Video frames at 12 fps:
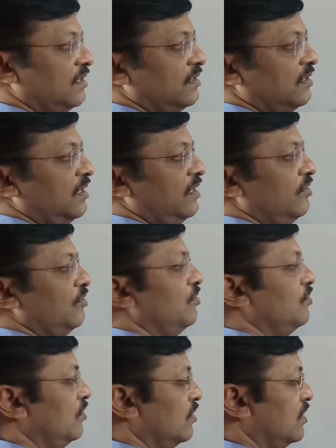Then
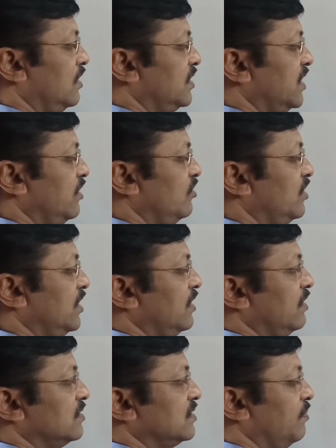you continue
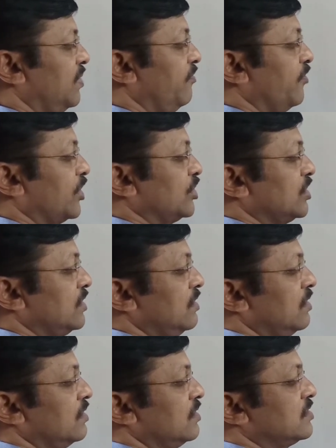the simplification,
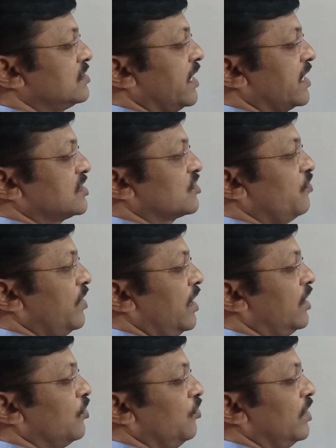sec
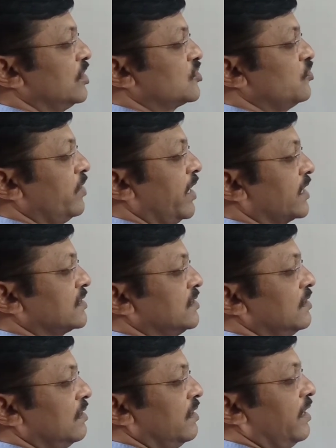square 2 raised to x
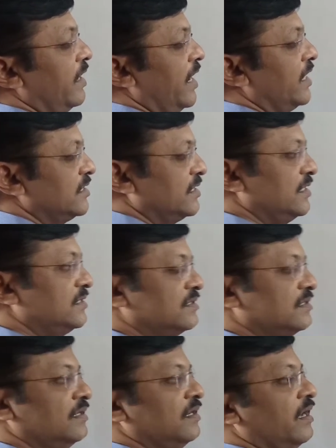as it is,
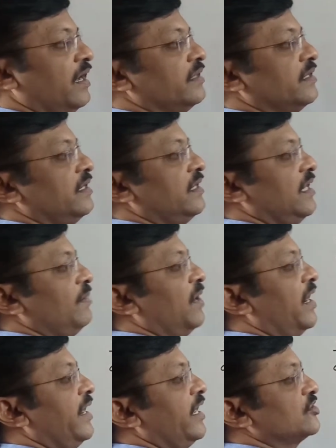and then d
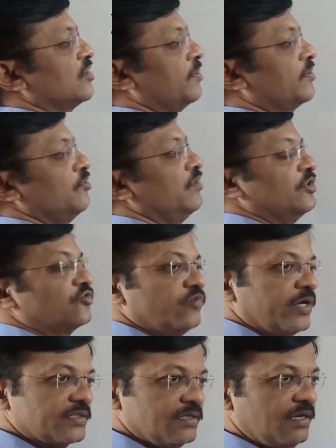by dx of 2 raised to x.